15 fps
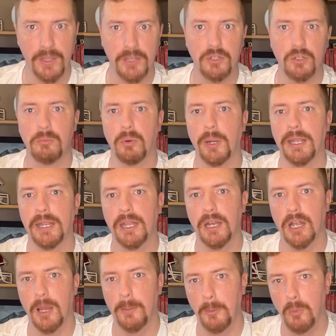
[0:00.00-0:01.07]
They do bring in
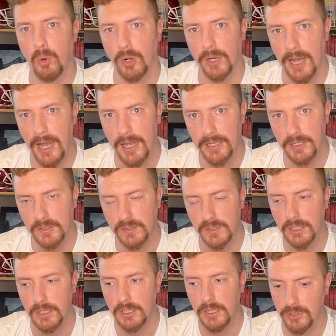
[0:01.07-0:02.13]
a couple more guys
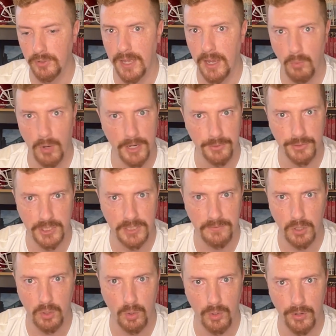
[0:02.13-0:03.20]
to that wide
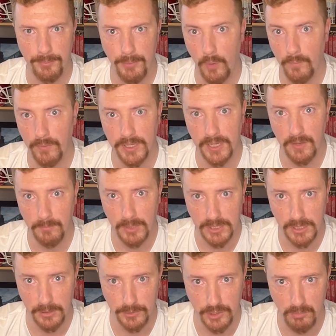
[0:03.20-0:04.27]
receiving core to hopefully give
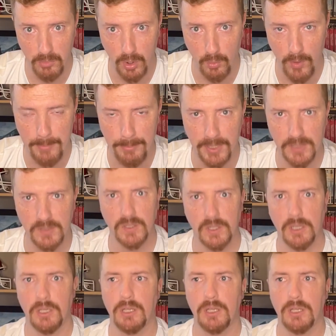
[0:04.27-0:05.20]
Mateer some more weapons.